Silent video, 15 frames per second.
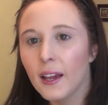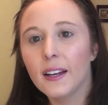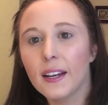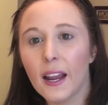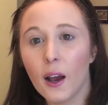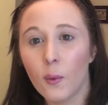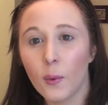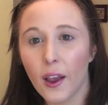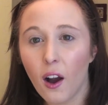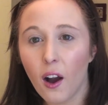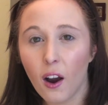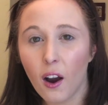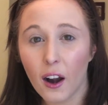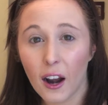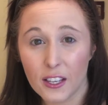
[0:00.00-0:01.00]
Now we
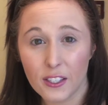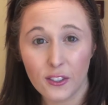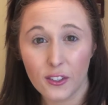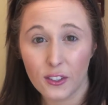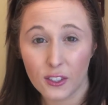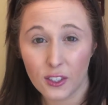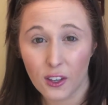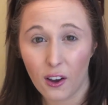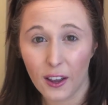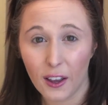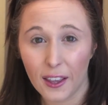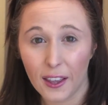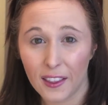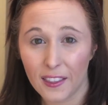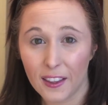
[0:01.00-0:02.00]
are, as you saw
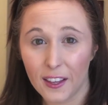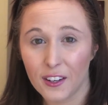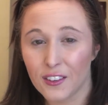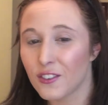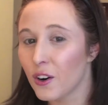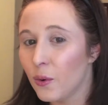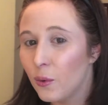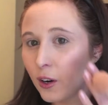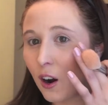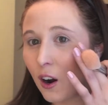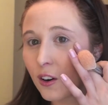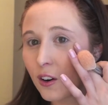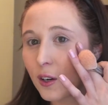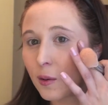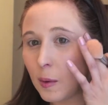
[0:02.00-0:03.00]
in the intro, we
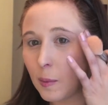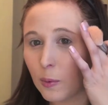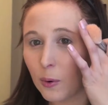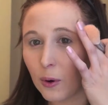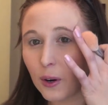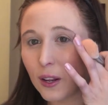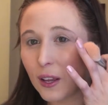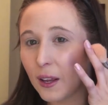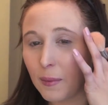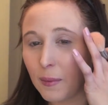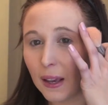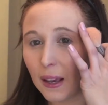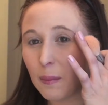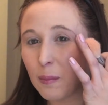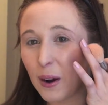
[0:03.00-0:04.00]
are going to be putting
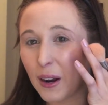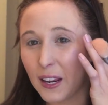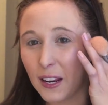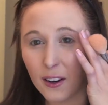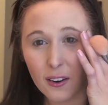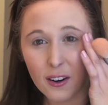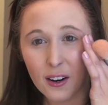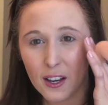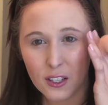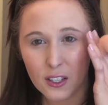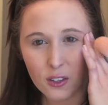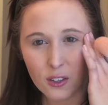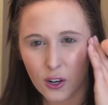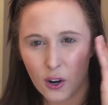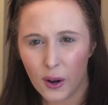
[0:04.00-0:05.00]
makeup right here.
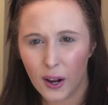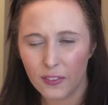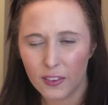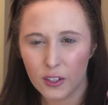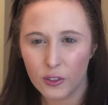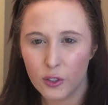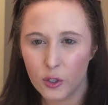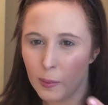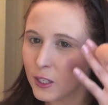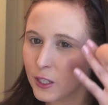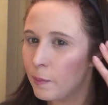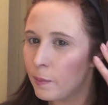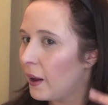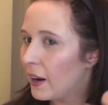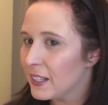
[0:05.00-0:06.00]
So you don't have to do too
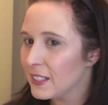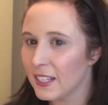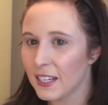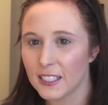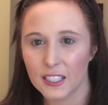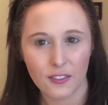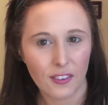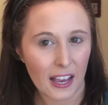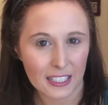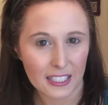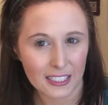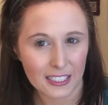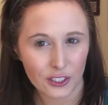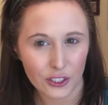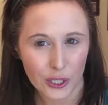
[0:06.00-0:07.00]
much, but it's nice if it has a
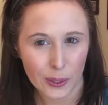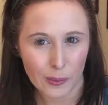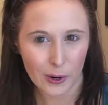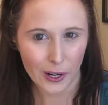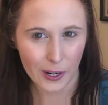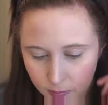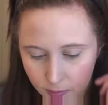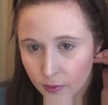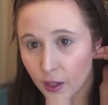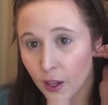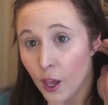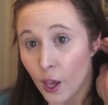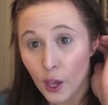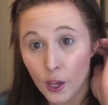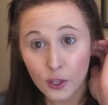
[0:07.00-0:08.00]
little shimmer.
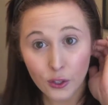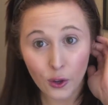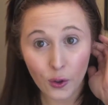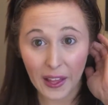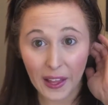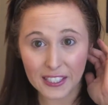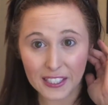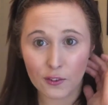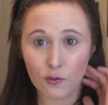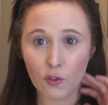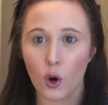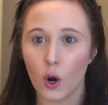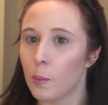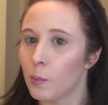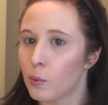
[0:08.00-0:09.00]
So that's it
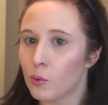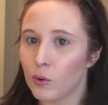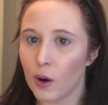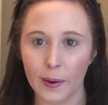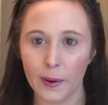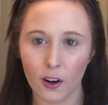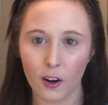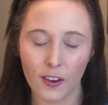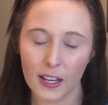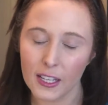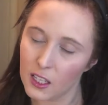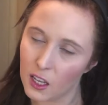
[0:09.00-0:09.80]
for prepping your face.